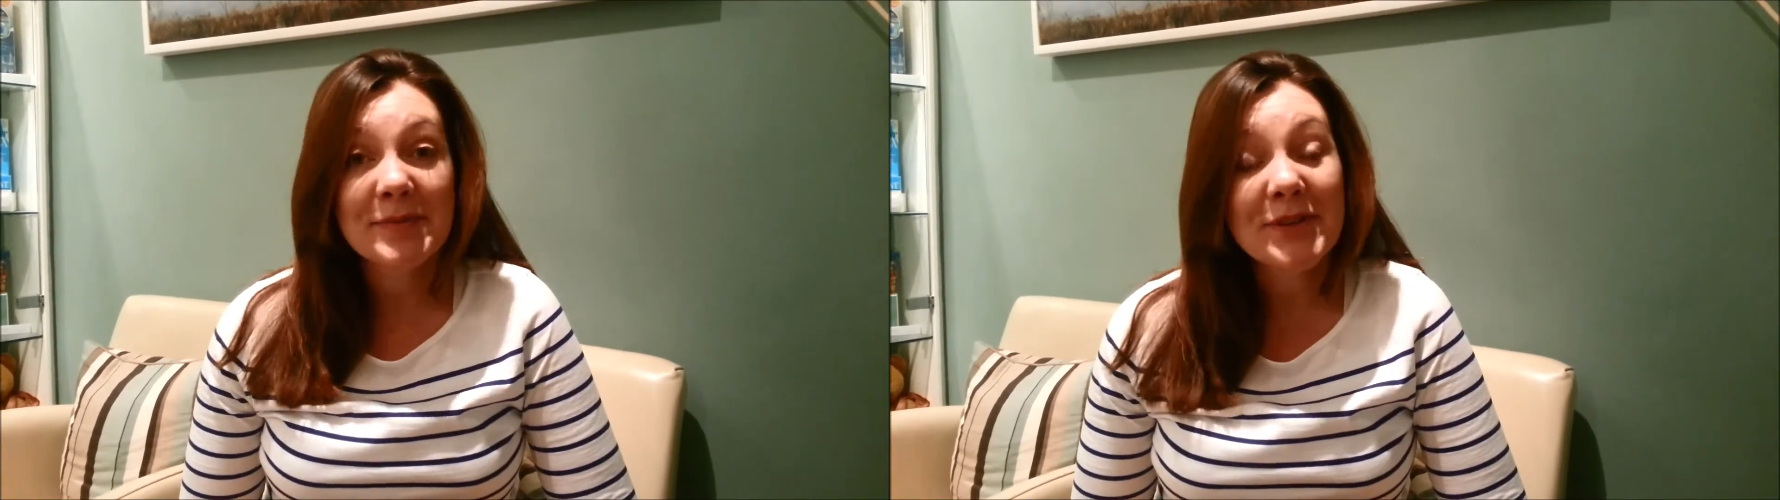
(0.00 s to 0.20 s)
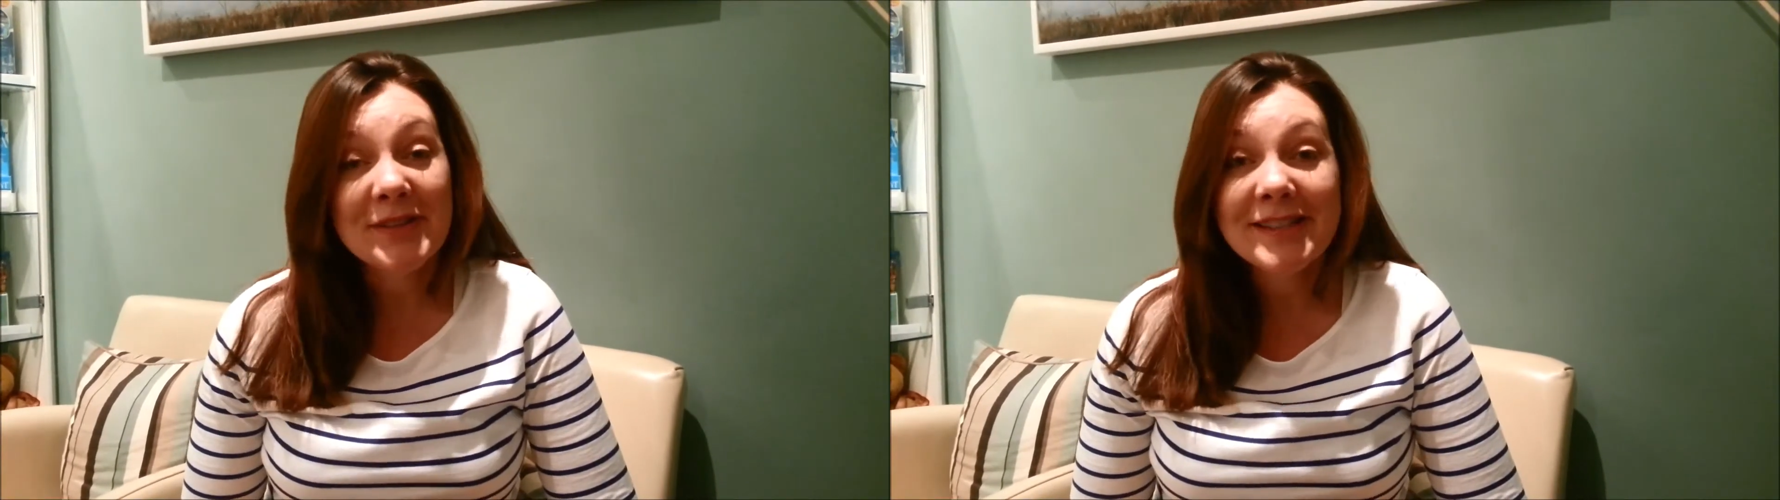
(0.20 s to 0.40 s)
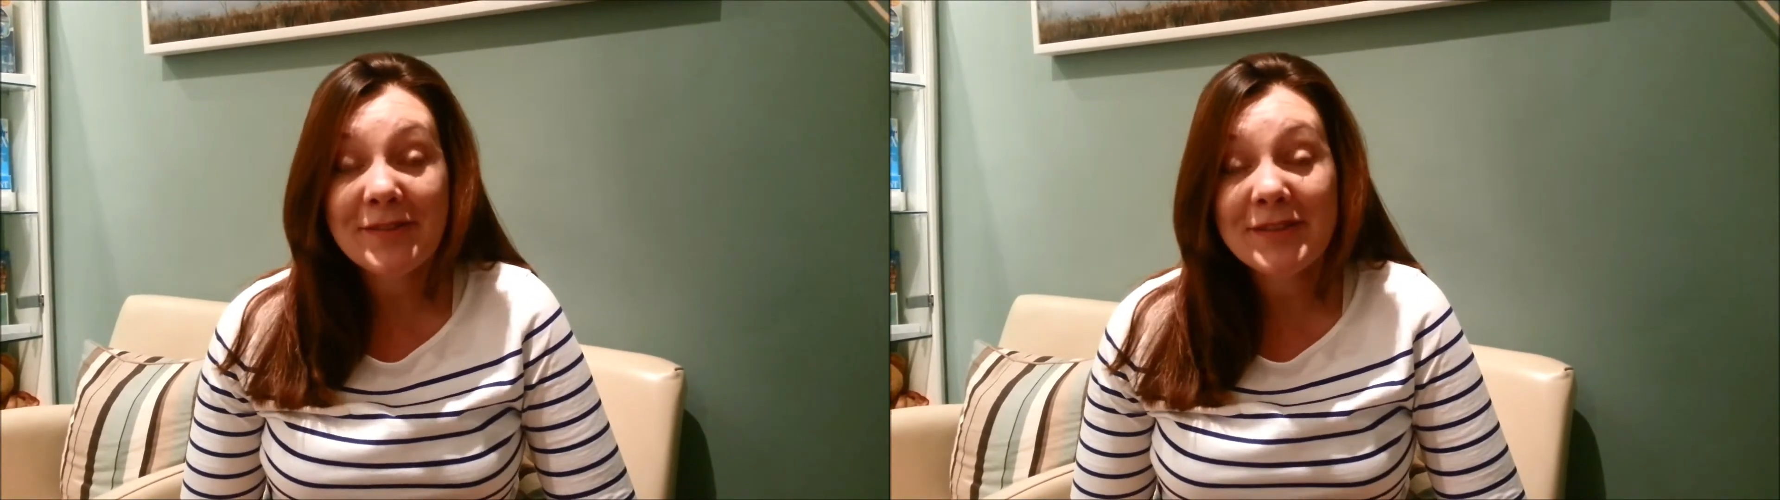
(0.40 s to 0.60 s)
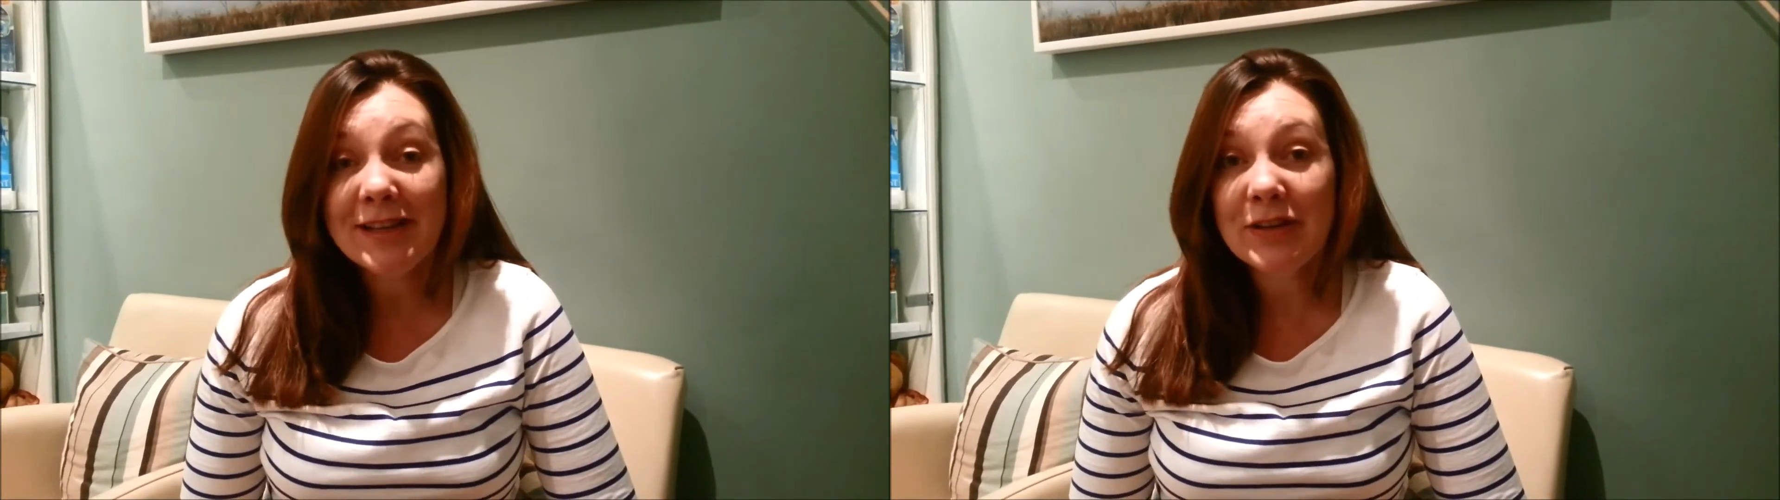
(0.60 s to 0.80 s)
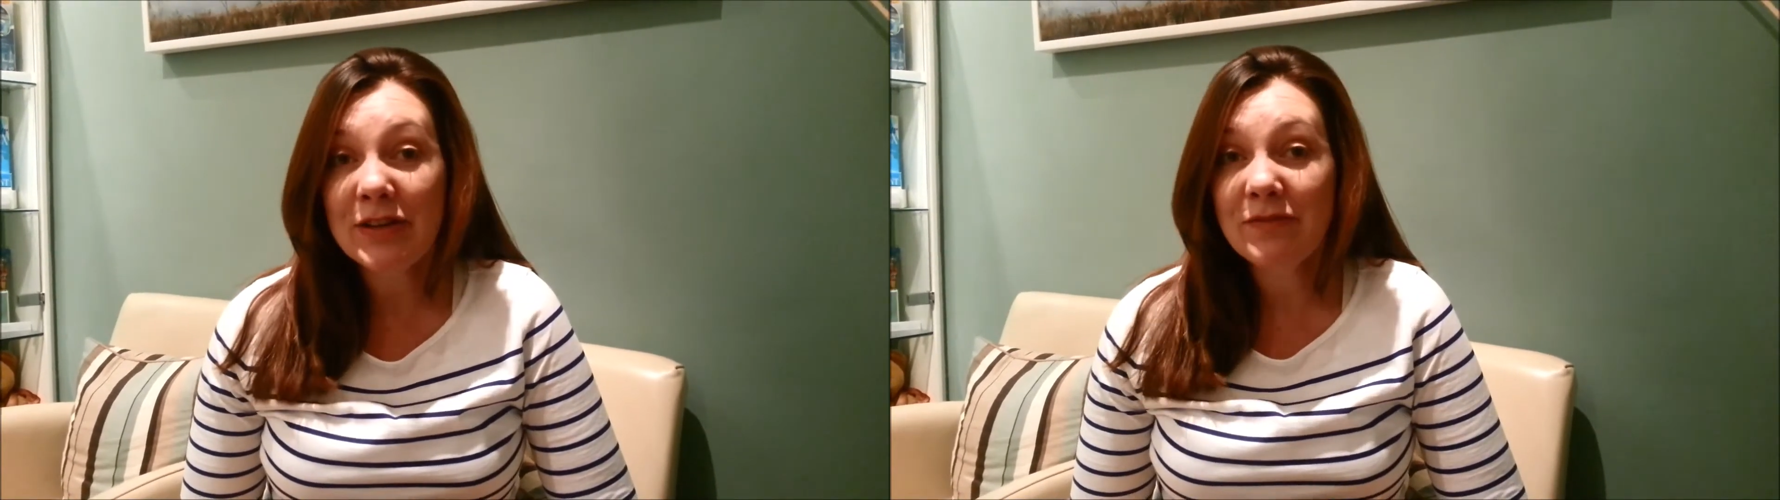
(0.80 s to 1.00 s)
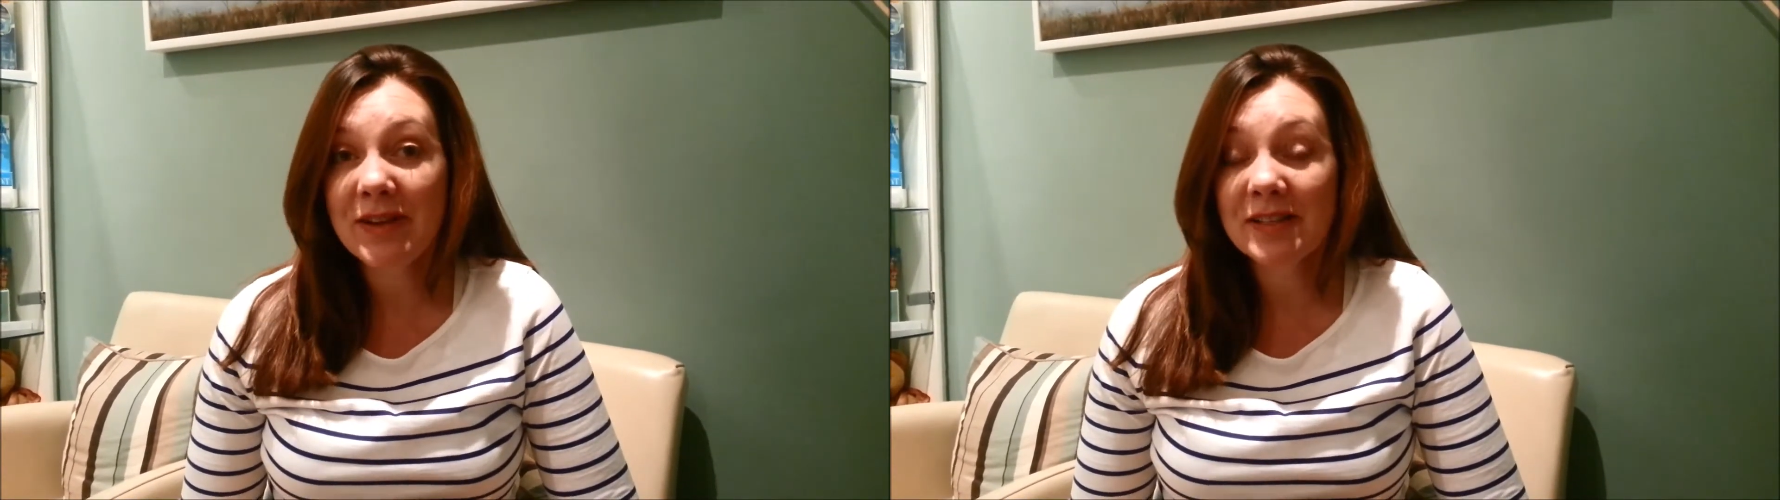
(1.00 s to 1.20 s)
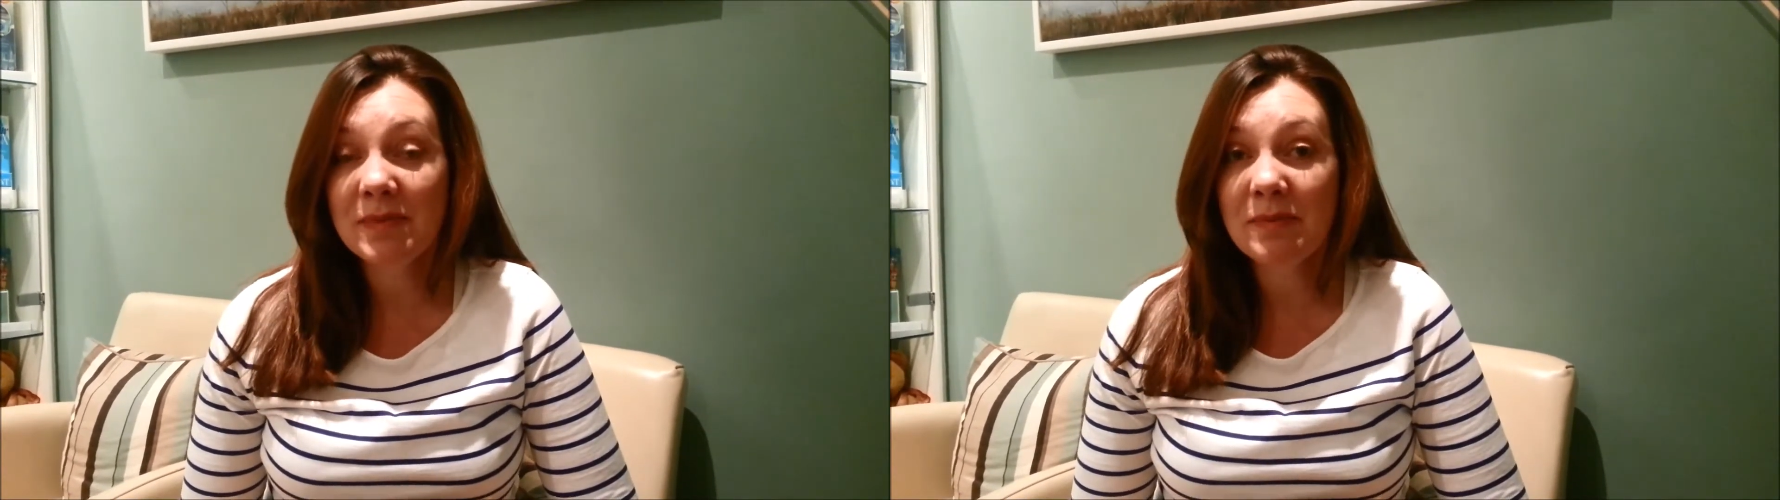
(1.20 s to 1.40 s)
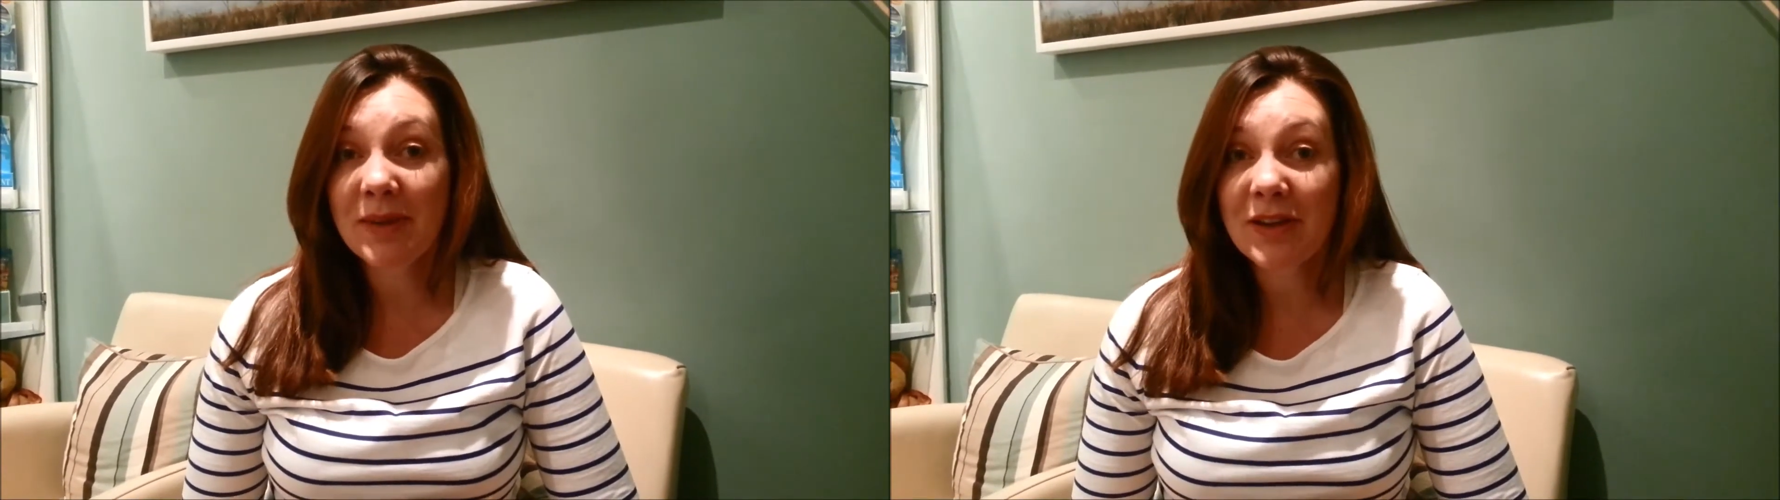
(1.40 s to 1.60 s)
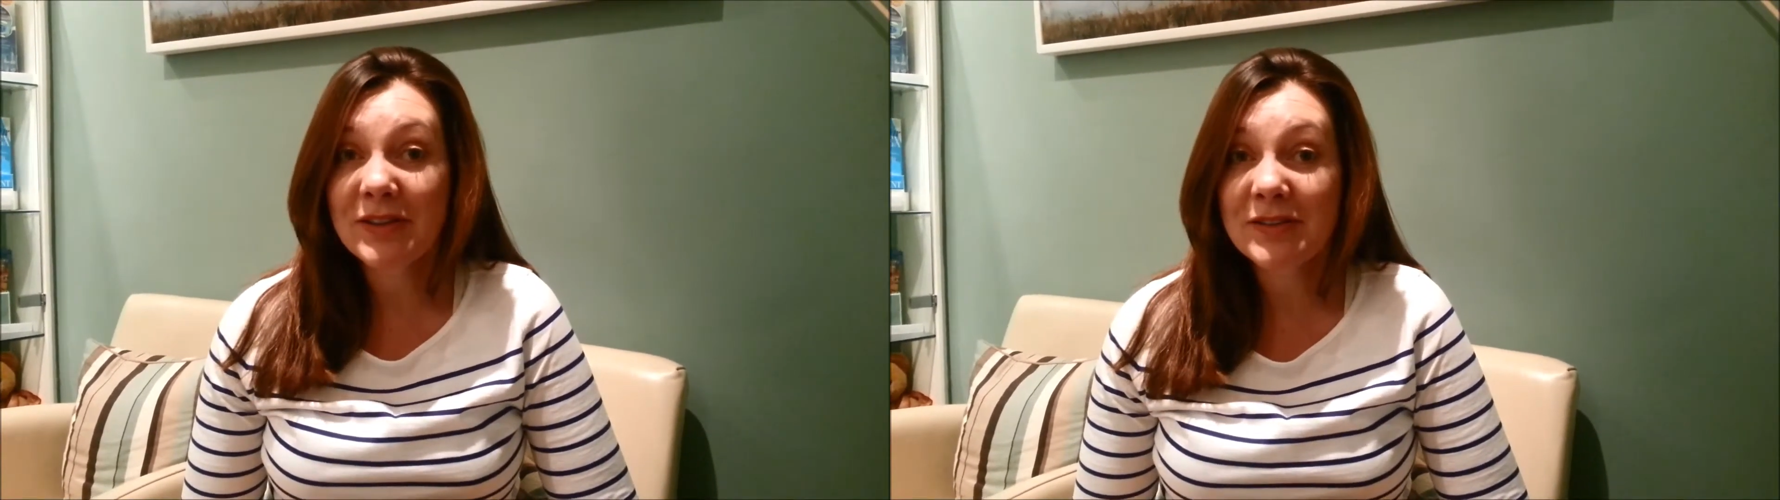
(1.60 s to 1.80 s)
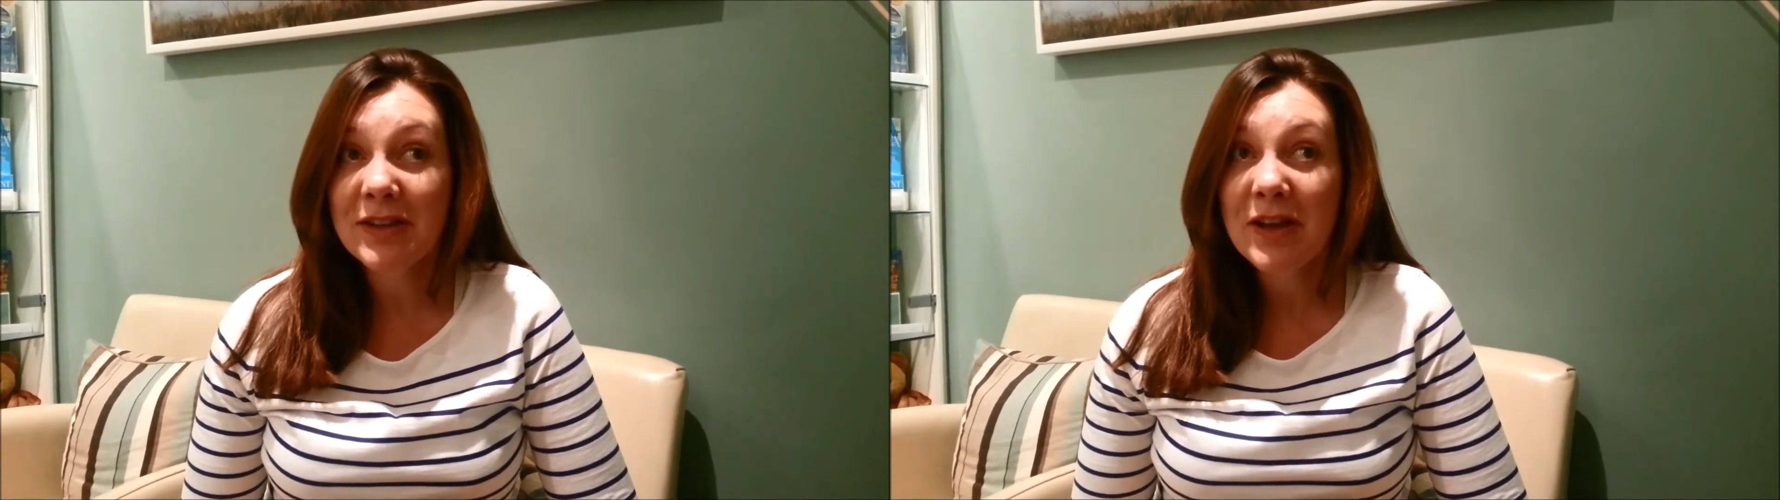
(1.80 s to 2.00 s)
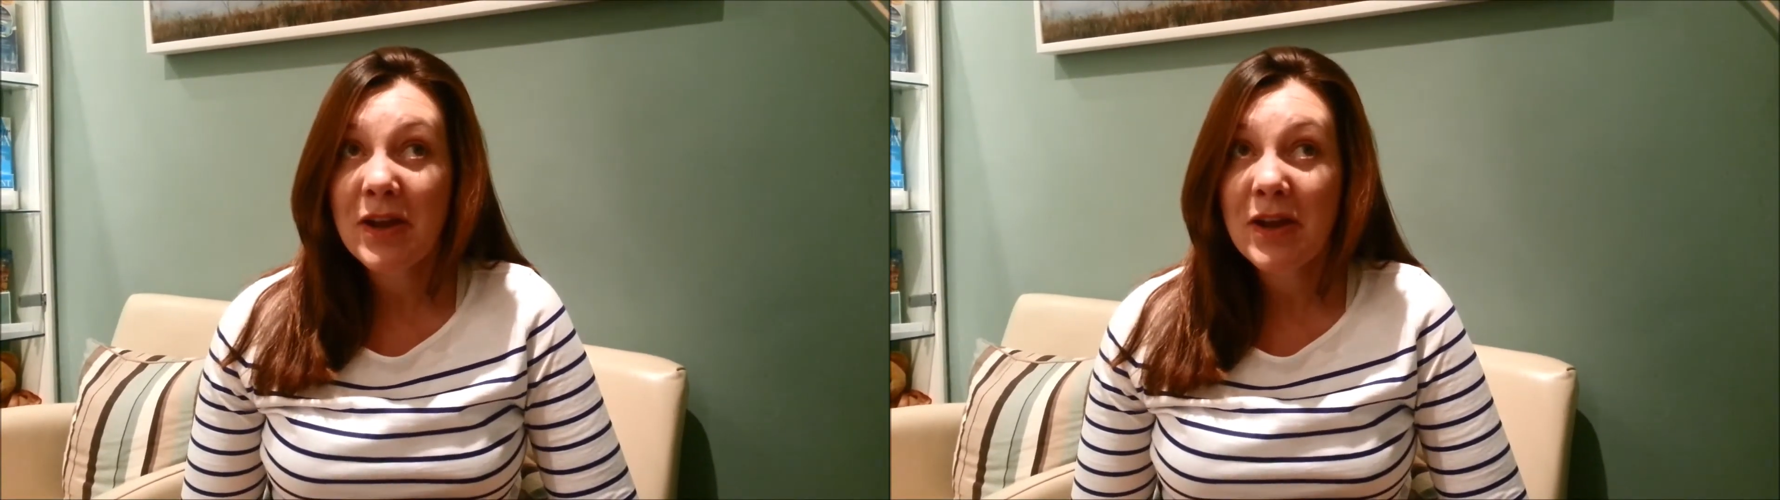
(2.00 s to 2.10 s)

So it's definitely a good investment, because